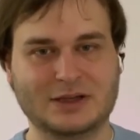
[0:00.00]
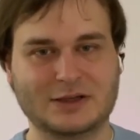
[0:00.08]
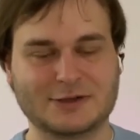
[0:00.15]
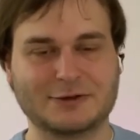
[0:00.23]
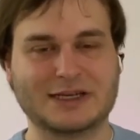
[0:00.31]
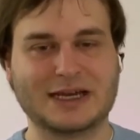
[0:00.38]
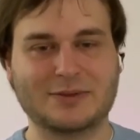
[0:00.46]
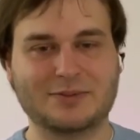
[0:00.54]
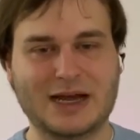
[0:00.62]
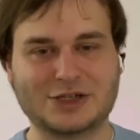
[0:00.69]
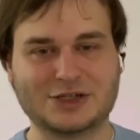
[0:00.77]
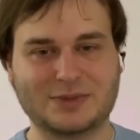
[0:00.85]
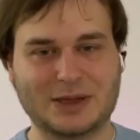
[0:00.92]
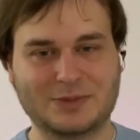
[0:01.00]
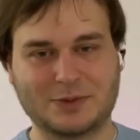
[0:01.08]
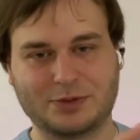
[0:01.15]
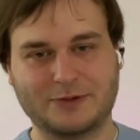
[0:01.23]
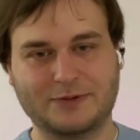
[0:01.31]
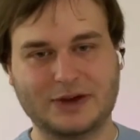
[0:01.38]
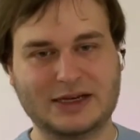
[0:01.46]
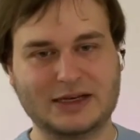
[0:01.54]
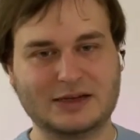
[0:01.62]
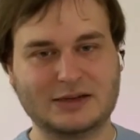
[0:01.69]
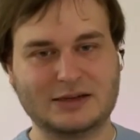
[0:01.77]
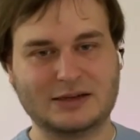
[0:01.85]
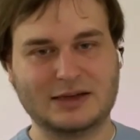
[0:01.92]
So we can imagine that the
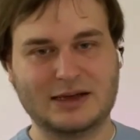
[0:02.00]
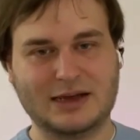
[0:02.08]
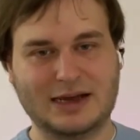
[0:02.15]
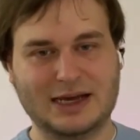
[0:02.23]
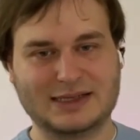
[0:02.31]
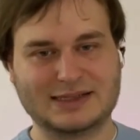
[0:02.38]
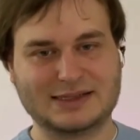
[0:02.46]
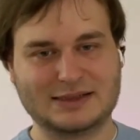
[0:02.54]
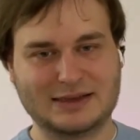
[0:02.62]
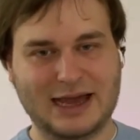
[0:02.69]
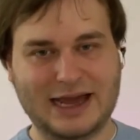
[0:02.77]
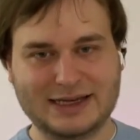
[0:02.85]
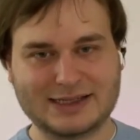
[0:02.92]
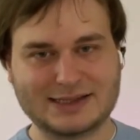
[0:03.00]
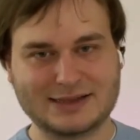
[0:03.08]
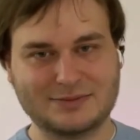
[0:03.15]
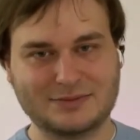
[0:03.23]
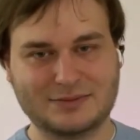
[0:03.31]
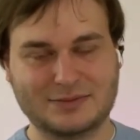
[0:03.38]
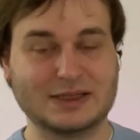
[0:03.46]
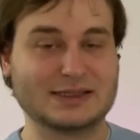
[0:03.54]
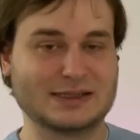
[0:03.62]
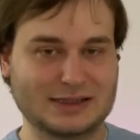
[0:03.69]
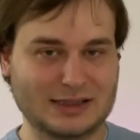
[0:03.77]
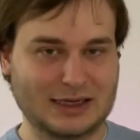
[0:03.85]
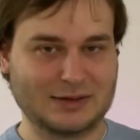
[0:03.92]
provider has x, this
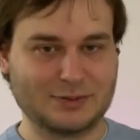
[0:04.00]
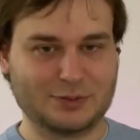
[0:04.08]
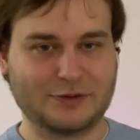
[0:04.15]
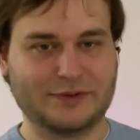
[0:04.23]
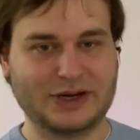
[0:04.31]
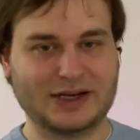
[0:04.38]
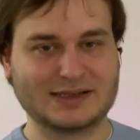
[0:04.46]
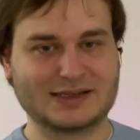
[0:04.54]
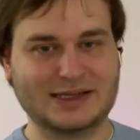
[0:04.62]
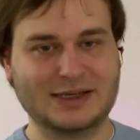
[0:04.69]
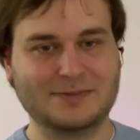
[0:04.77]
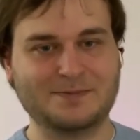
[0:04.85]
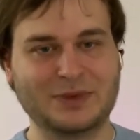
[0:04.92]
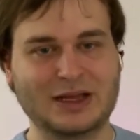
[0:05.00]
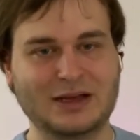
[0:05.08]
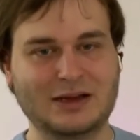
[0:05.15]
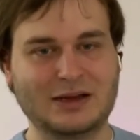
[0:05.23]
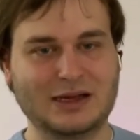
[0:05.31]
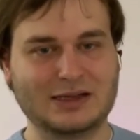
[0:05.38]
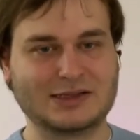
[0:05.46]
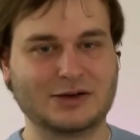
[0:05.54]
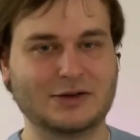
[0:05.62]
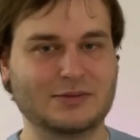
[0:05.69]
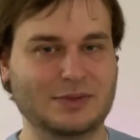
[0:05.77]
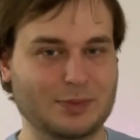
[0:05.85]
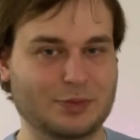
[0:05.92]
is like the provider's key, and so
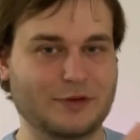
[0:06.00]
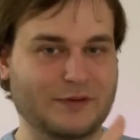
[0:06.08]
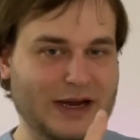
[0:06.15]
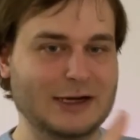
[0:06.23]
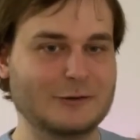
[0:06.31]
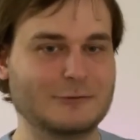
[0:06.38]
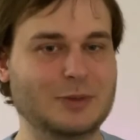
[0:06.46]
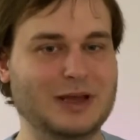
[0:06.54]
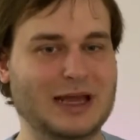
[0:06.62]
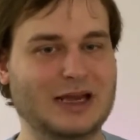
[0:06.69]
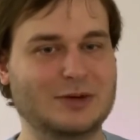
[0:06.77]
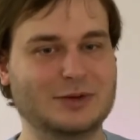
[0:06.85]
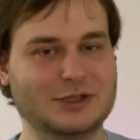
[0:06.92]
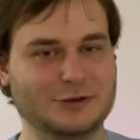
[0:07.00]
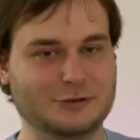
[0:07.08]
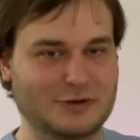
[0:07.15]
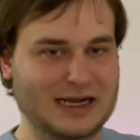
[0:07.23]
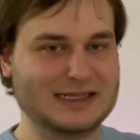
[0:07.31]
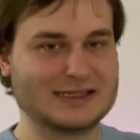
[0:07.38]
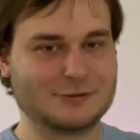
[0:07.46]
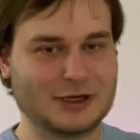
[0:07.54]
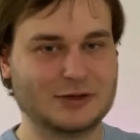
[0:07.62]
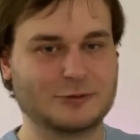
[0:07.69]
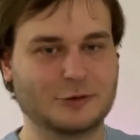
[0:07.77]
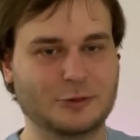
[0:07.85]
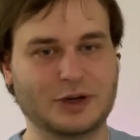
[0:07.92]
the provider will be able to raise random
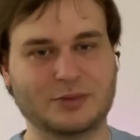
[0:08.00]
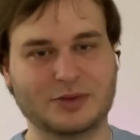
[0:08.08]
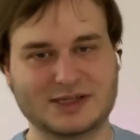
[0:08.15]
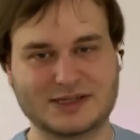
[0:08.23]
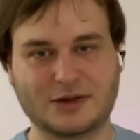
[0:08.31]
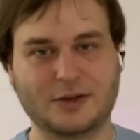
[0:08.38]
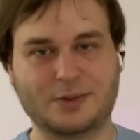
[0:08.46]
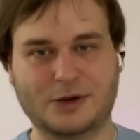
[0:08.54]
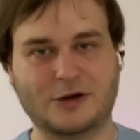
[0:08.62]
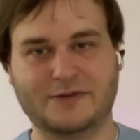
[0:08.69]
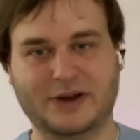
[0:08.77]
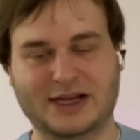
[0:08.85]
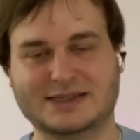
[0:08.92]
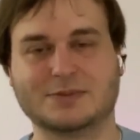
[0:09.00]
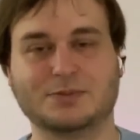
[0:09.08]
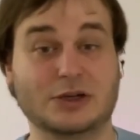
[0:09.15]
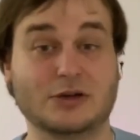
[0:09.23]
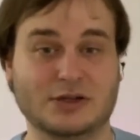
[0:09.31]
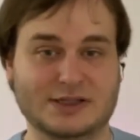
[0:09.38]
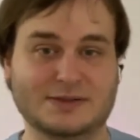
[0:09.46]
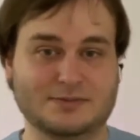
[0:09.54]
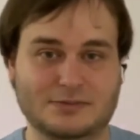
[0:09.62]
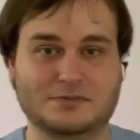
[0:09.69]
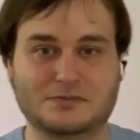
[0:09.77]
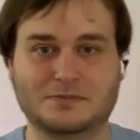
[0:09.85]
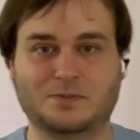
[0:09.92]
group elements to the power of x because
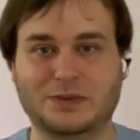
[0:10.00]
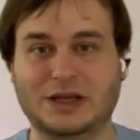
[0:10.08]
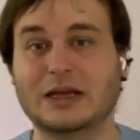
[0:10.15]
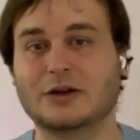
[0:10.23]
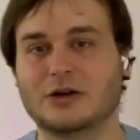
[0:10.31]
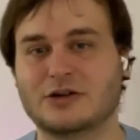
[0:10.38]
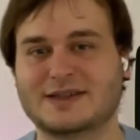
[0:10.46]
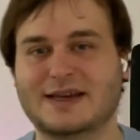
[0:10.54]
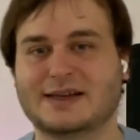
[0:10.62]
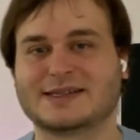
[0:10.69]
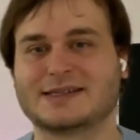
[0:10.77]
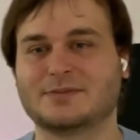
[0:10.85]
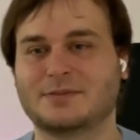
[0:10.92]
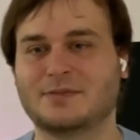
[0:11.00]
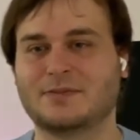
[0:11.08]
he knows x.